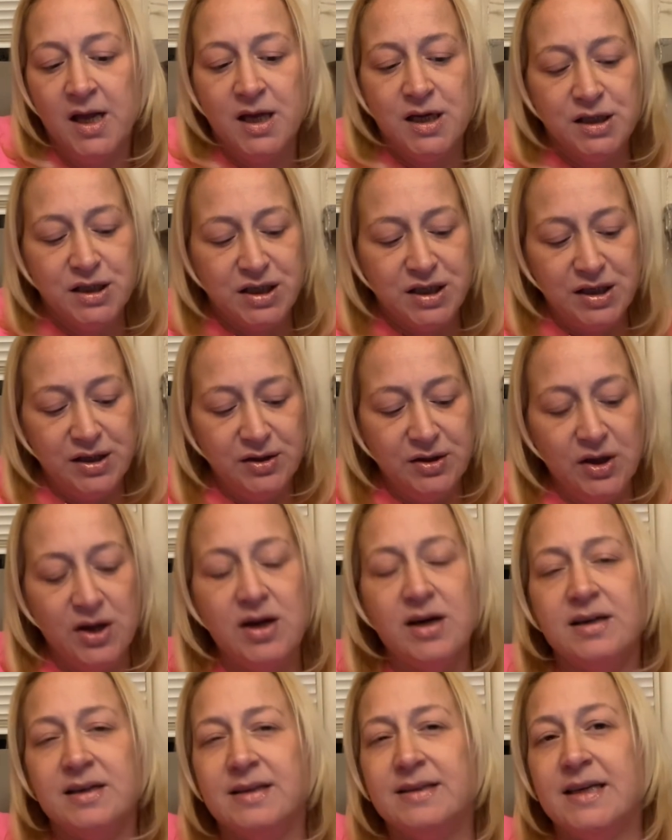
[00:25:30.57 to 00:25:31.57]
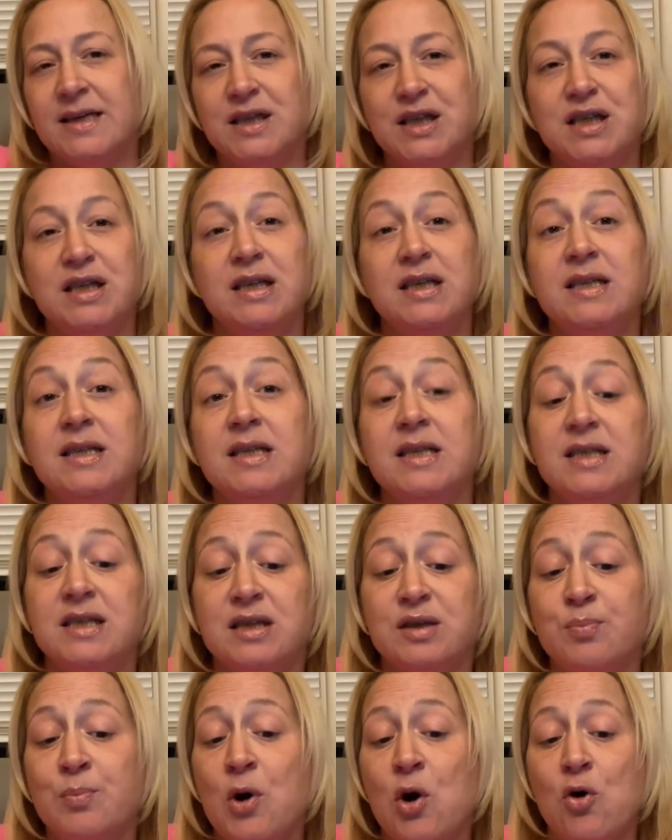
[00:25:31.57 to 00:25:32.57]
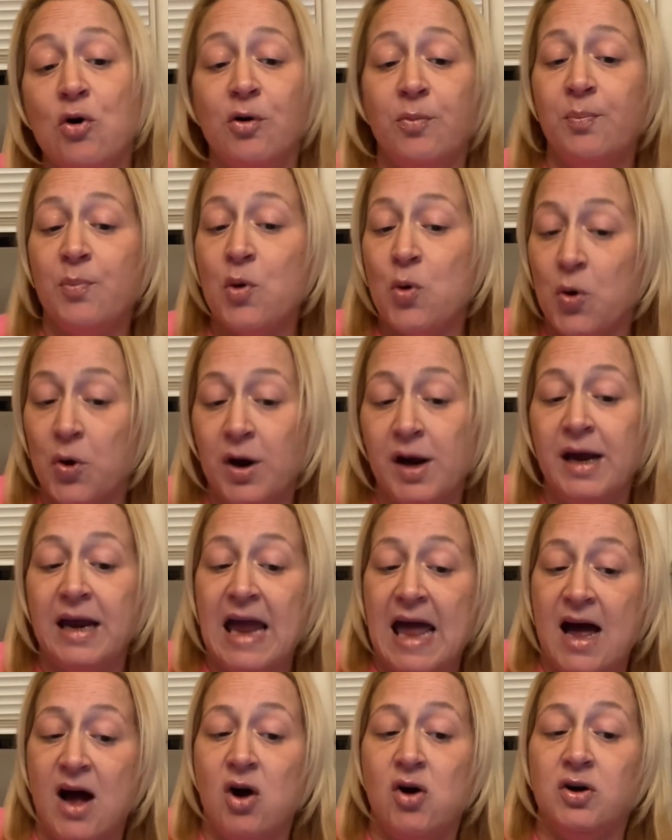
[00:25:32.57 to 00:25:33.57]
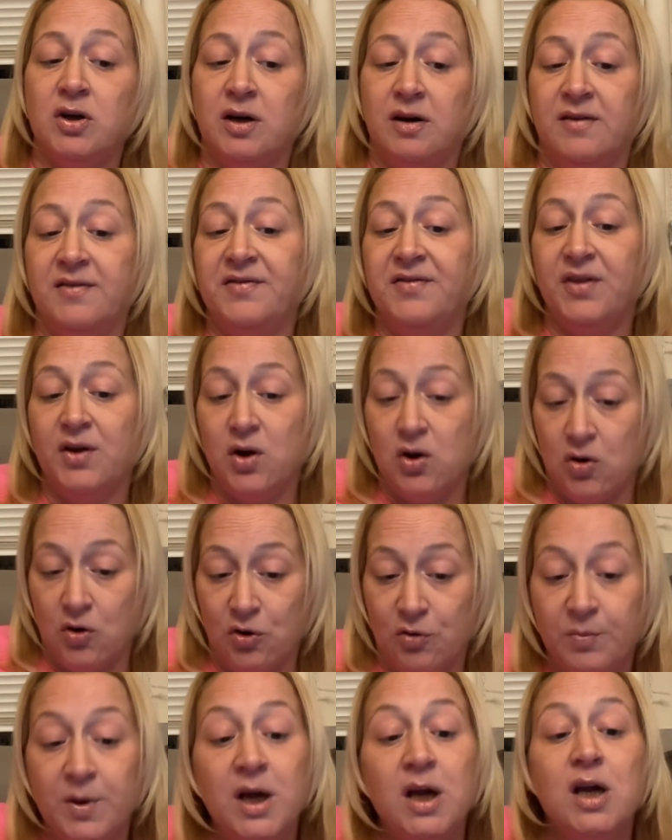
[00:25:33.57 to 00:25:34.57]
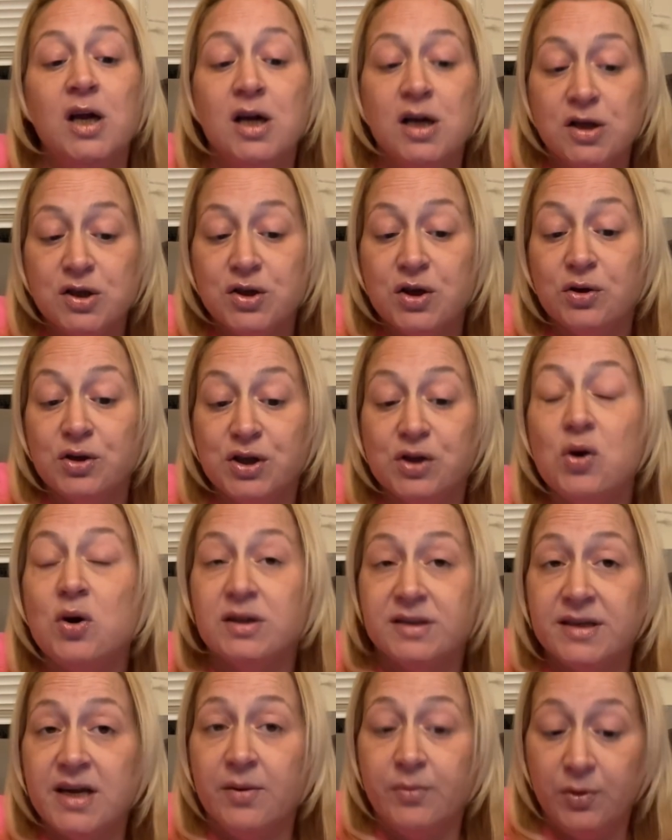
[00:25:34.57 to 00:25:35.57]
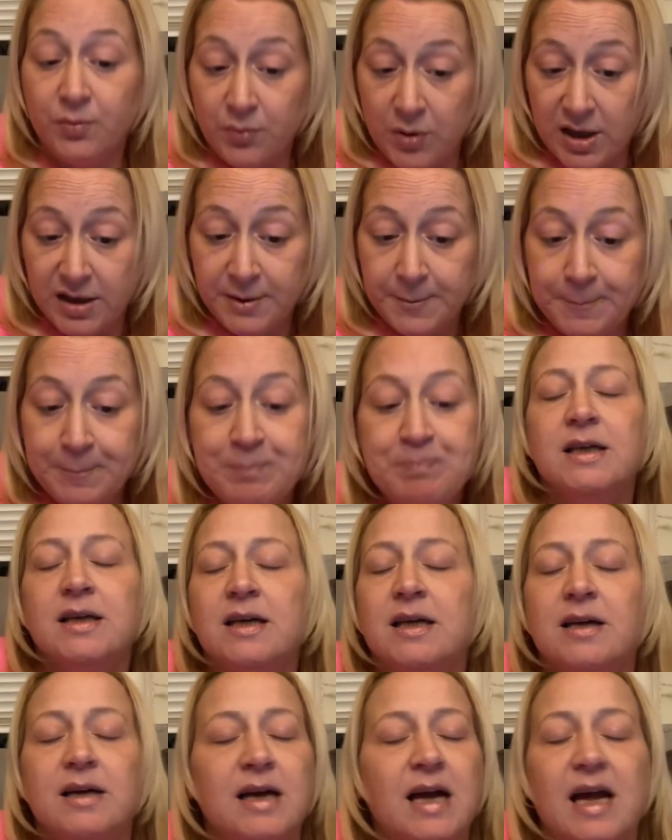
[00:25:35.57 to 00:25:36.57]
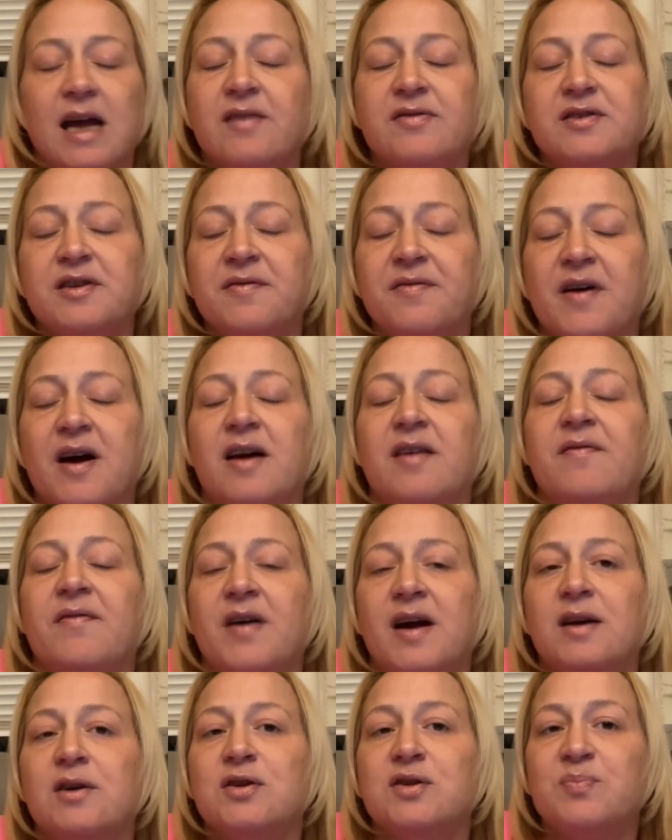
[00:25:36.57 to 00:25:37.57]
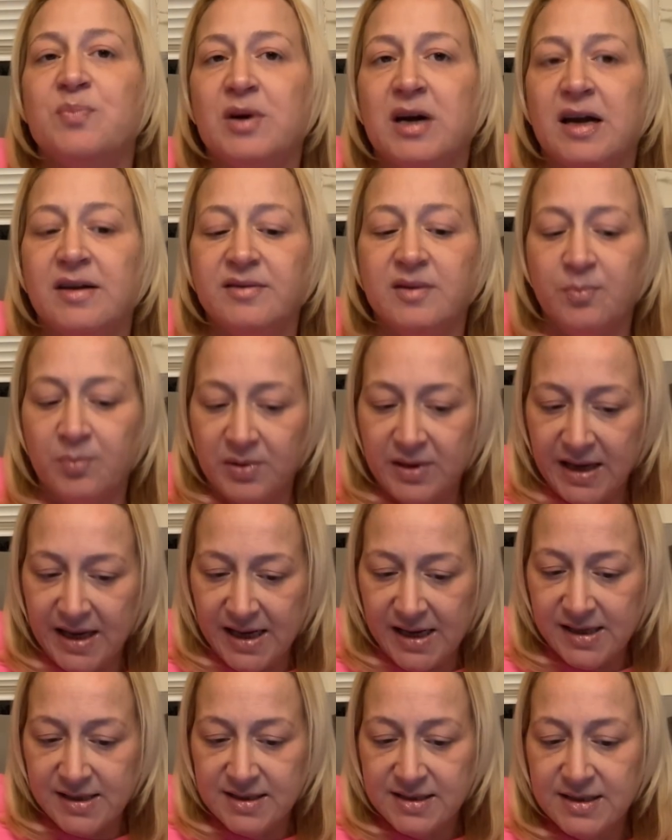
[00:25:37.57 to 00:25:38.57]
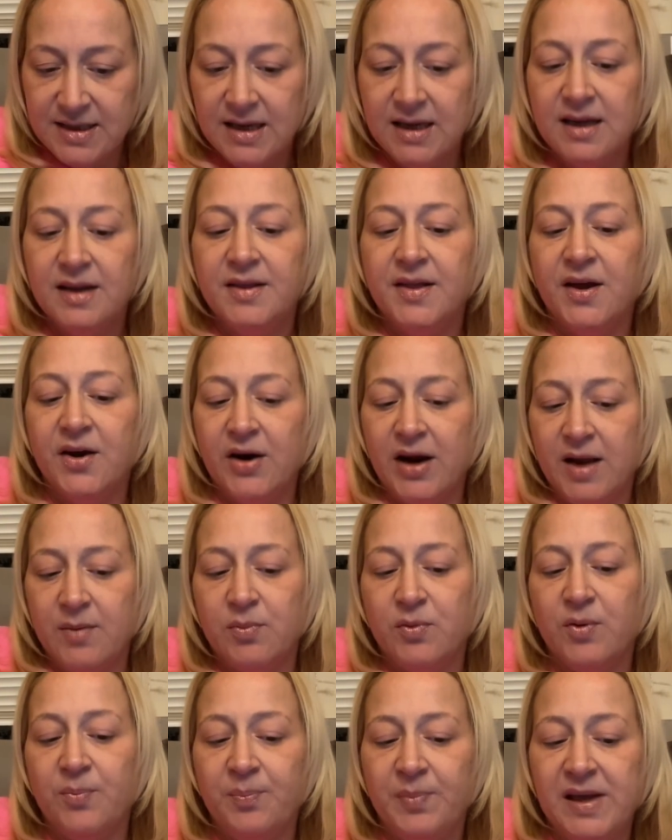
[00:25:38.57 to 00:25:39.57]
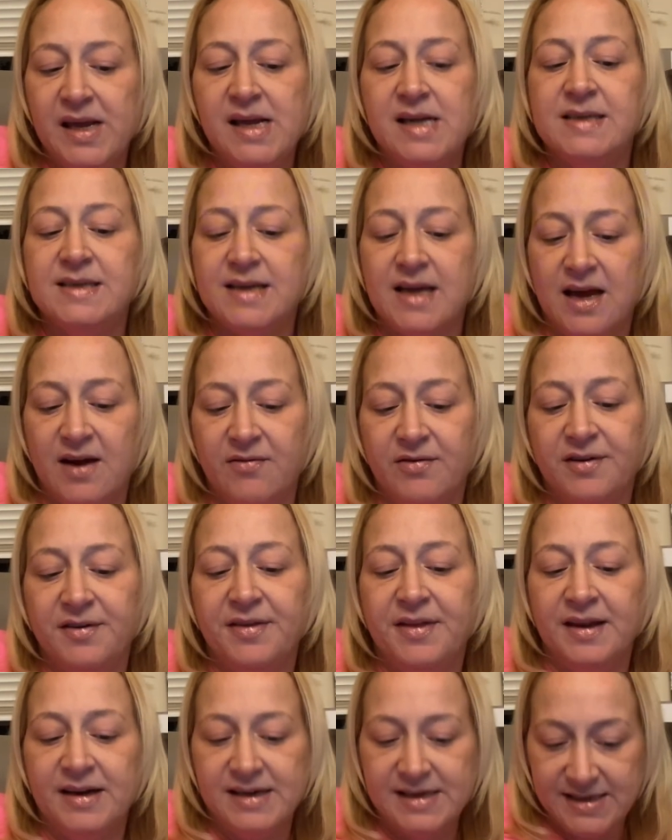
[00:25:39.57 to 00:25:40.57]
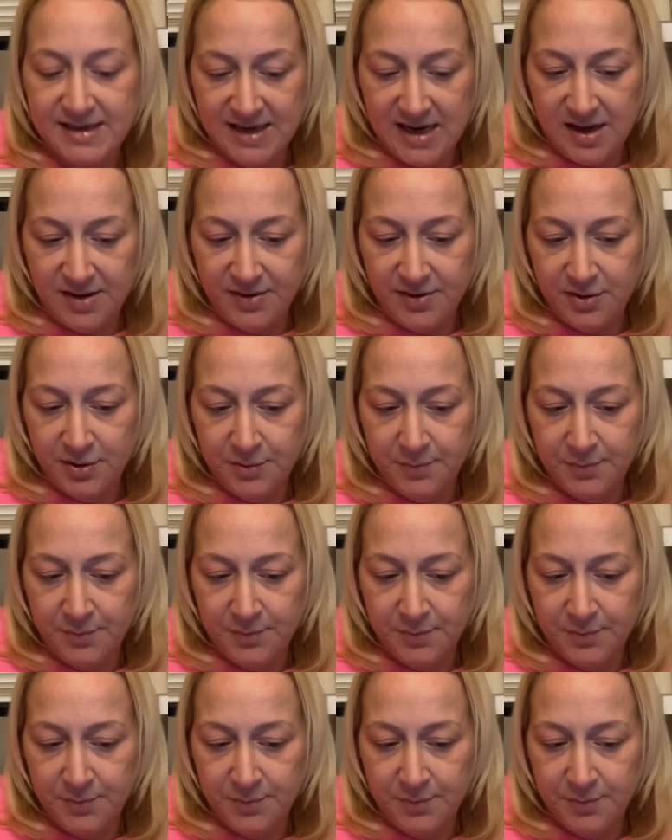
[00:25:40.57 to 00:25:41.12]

She looks and she sees smoke pouring out of the home. So she calls 911. After firefighters put out the blaze, they're able to piece everything together.